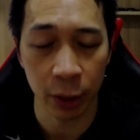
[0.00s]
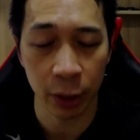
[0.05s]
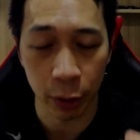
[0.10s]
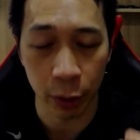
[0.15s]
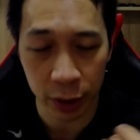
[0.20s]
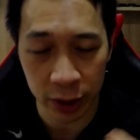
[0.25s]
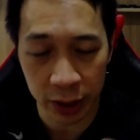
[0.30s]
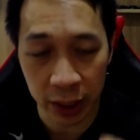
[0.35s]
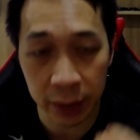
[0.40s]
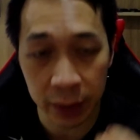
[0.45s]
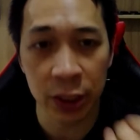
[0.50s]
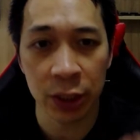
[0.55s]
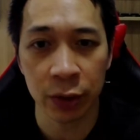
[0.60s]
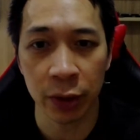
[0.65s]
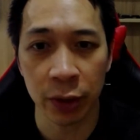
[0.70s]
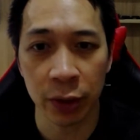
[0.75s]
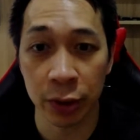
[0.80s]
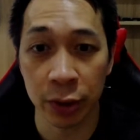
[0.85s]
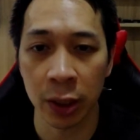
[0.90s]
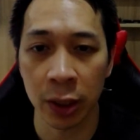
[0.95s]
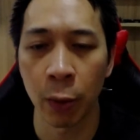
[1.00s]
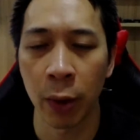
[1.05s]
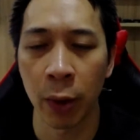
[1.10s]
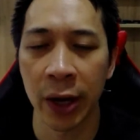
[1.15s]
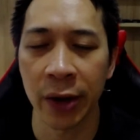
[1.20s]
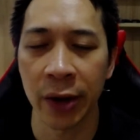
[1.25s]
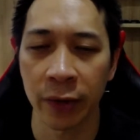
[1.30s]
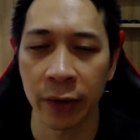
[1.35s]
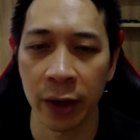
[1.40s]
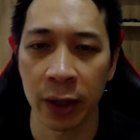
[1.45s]
or demonstrate using a
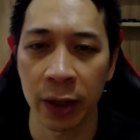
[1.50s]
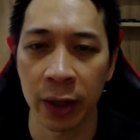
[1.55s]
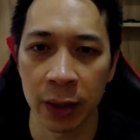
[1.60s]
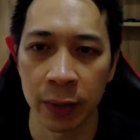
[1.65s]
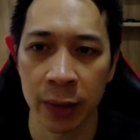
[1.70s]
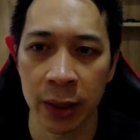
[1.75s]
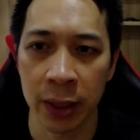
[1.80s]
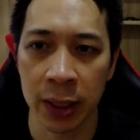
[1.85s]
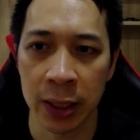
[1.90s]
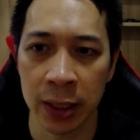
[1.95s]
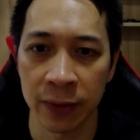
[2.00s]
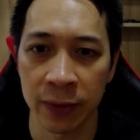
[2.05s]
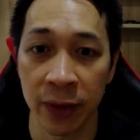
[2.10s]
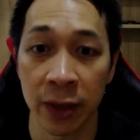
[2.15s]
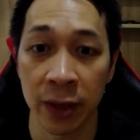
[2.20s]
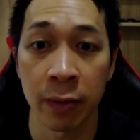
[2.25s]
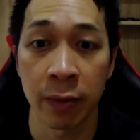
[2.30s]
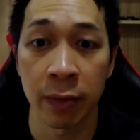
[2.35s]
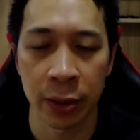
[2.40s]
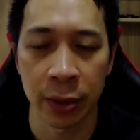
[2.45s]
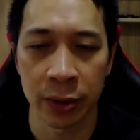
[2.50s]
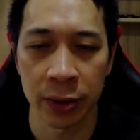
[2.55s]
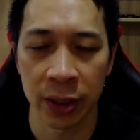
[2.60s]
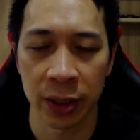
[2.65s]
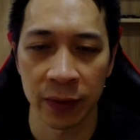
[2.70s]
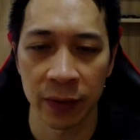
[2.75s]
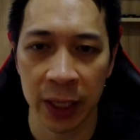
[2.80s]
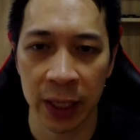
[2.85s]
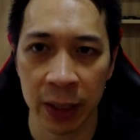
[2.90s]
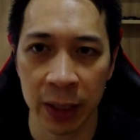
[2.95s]
wireframe some of the fundamentals
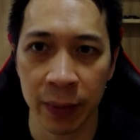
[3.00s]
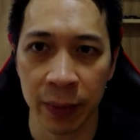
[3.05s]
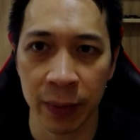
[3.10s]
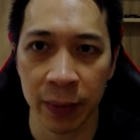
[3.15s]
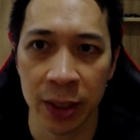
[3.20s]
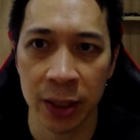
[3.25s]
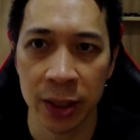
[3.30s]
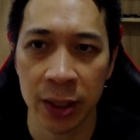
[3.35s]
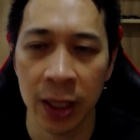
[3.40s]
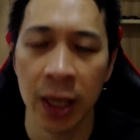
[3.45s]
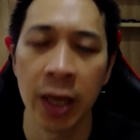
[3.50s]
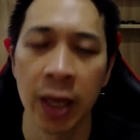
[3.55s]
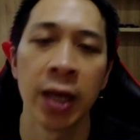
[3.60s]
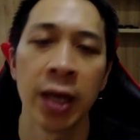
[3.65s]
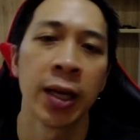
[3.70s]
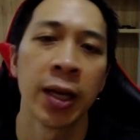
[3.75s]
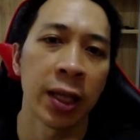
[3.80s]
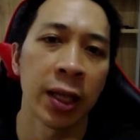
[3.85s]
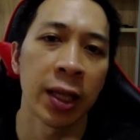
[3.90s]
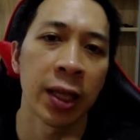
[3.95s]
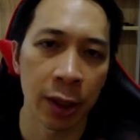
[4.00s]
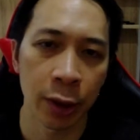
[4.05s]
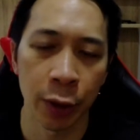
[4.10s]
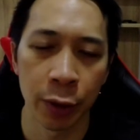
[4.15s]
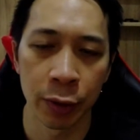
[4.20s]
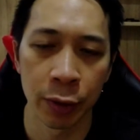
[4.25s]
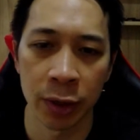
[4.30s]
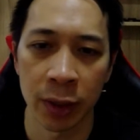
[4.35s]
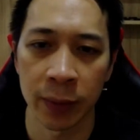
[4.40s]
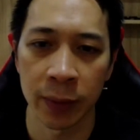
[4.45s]
of landing pages, and then I go
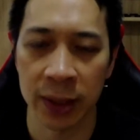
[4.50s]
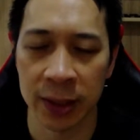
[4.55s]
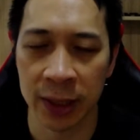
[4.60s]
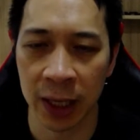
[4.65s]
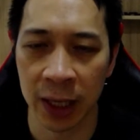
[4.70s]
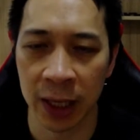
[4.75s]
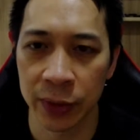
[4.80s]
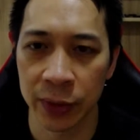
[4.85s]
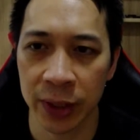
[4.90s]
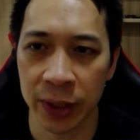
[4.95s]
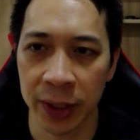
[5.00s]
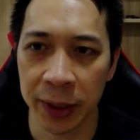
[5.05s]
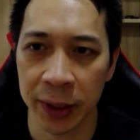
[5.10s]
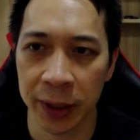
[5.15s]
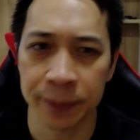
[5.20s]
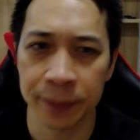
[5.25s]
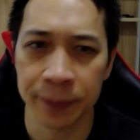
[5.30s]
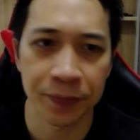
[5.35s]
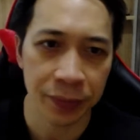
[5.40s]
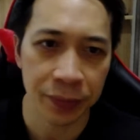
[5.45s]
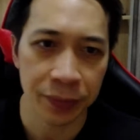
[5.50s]
through some examples here,